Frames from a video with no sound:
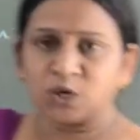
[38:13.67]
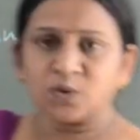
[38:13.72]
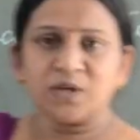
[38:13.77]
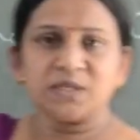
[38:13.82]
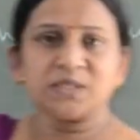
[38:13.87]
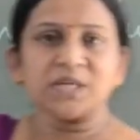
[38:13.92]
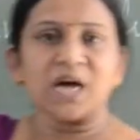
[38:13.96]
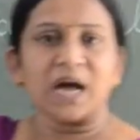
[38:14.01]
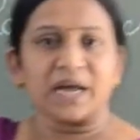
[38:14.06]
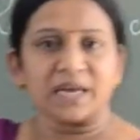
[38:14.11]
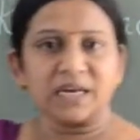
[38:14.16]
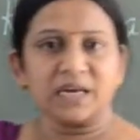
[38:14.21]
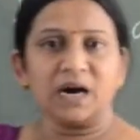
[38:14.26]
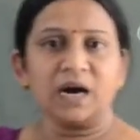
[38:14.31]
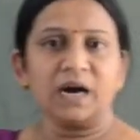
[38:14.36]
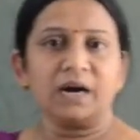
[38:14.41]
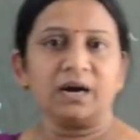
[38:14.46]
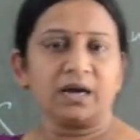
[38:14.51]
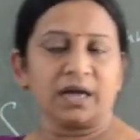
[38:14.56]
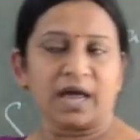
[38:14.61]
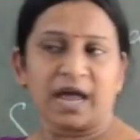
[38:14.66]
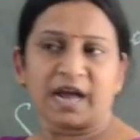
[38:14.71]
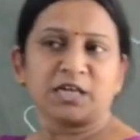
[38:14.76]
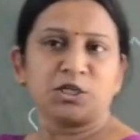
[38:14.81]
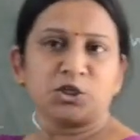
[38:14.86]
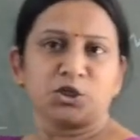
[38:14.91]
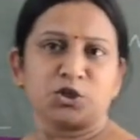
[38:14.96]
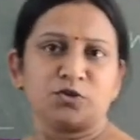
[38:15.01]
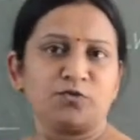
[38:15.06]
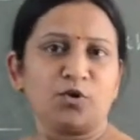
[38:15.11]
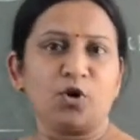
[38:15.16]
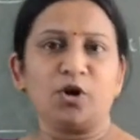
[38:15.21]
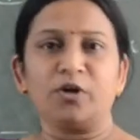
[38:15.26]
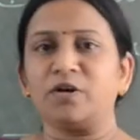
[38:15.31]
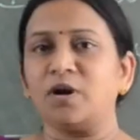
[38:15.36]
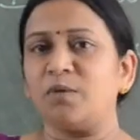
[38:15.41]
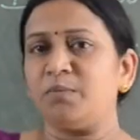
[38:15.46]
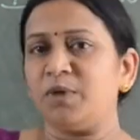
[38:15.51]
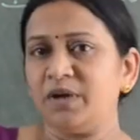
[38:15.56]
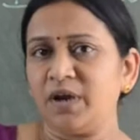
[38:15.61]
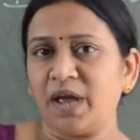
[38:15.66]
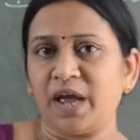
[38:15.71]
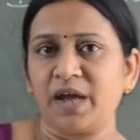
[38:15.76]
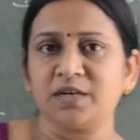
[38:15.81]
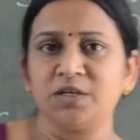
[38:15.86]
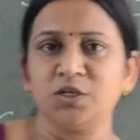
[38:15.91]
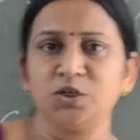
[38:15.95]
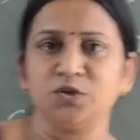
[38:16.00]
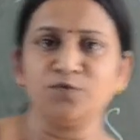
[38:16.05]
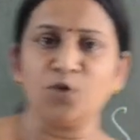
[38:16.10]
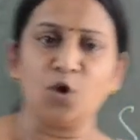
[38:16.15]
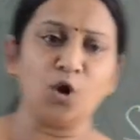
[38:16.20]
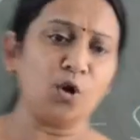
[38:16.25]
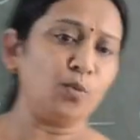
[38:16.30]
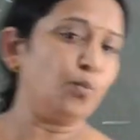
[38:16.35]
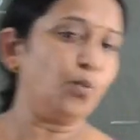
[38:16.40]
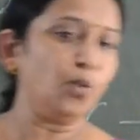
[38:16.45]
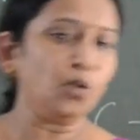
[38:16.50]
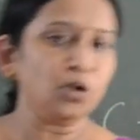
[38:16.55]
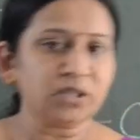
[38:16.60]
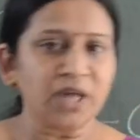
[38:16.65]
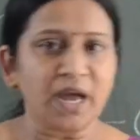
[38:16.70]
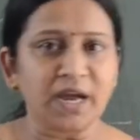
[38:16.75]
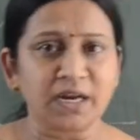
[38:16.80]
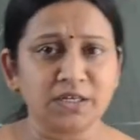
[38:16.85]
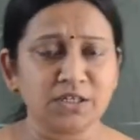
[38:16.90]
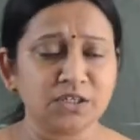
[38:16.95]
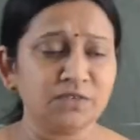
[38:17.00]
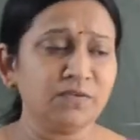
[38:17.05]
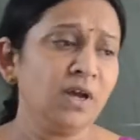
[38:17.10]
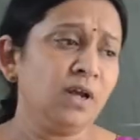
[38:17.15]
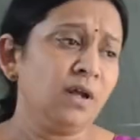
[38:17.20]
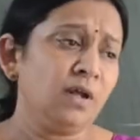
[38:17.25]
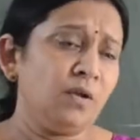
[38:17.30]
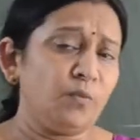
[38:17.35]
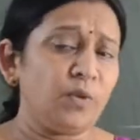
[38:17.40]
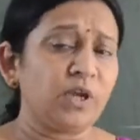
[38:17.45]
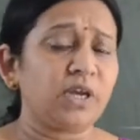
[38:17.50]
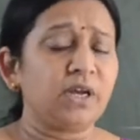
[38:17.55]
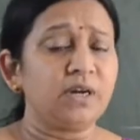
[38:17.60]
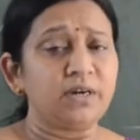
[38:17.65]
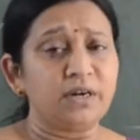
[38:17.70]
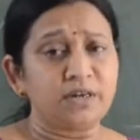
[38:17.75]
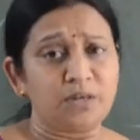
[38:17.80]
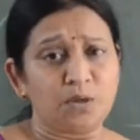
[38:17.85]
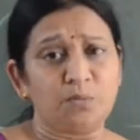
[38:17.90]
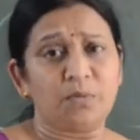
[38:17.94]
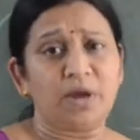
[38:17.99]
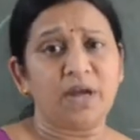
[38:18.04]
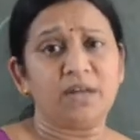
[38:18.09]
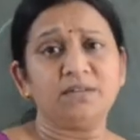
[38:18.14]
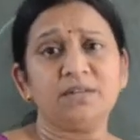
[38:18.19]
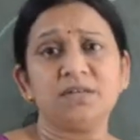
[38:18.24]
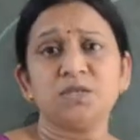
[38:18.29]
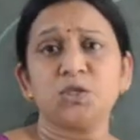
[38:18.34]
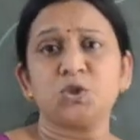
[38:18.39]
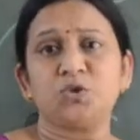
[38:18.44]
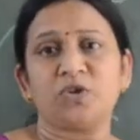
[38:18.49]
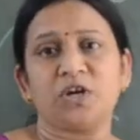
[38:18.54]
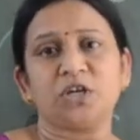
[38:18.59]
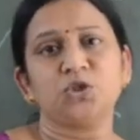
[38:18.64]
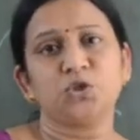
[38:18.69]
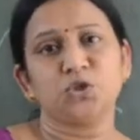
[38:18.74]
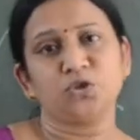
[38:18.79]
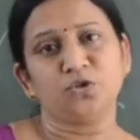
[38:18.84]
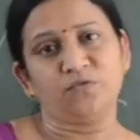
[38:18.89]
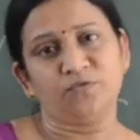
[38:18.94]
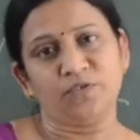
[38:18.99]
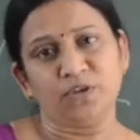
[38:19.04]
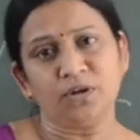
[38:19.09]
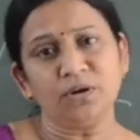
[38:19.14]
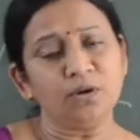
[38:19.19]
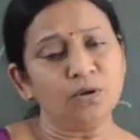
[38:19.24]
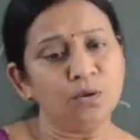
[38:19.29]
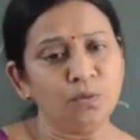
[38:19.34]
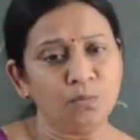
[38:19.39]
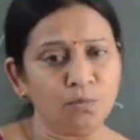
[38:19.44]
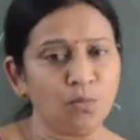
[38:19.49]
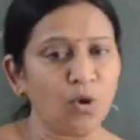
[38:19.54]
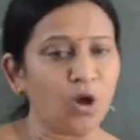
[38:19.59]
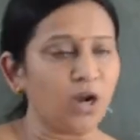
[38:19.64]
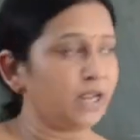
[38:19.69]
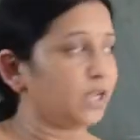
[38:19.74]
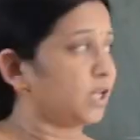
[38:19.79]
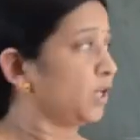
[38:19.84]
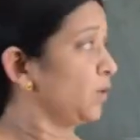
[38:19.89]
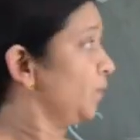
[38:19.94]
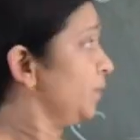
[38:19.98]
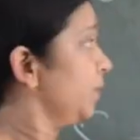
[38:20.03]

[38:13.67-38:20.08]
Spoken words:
is IR active or Raman active or both active, we can determine the structure of the molecule.